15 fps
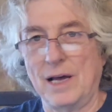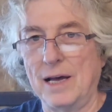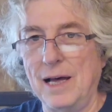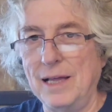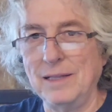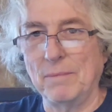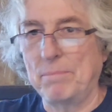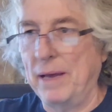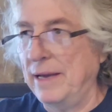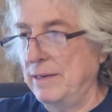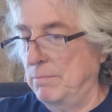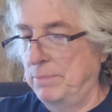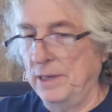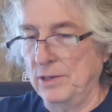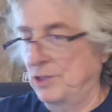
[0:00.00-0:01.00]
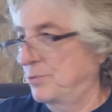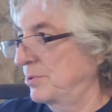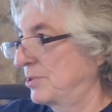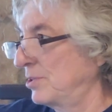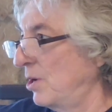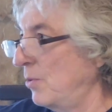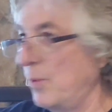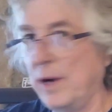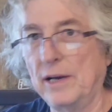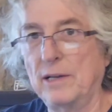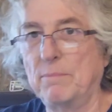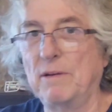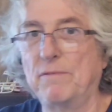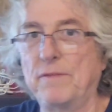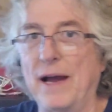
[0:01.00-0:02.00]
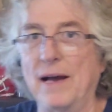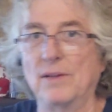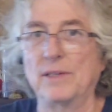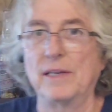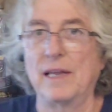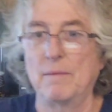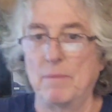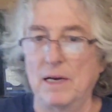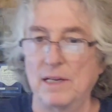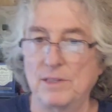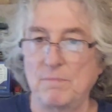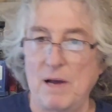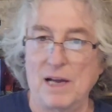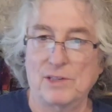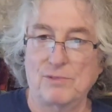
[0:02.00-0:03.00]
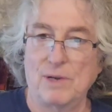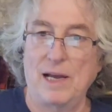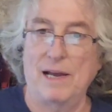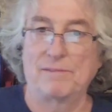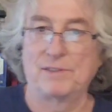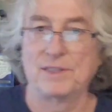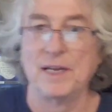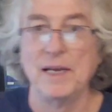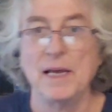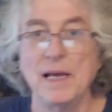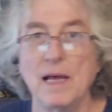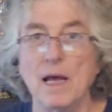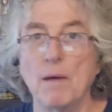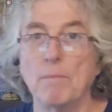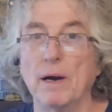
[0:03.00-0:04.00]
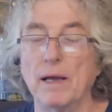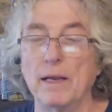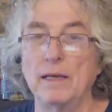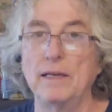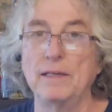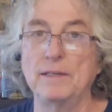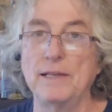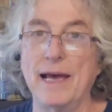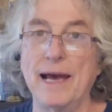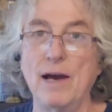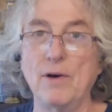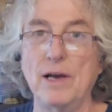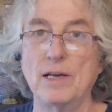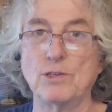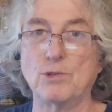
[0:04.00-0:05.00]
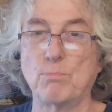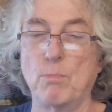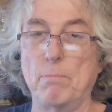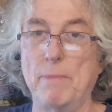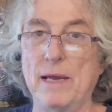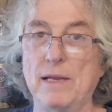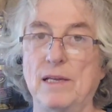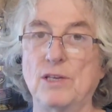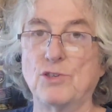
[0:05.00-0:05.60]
Holland Pierce was nowhere to be found in anybody's mock drafts. But he now has made